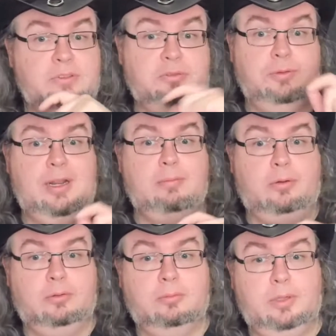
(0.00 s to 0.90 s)
This is really
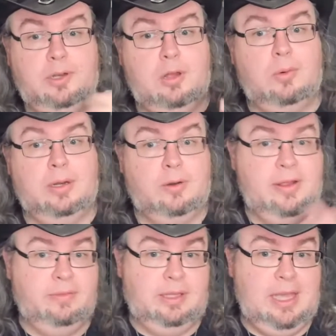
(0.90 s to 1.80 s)
important, but no one, not
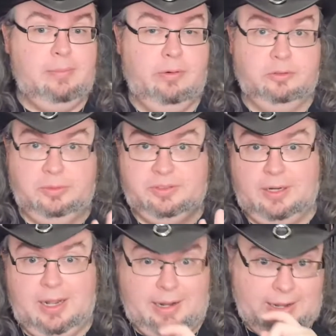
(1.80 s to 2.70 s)
even the keeper, as we
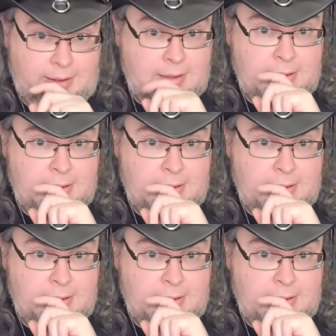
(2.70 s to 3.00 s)
said earlier,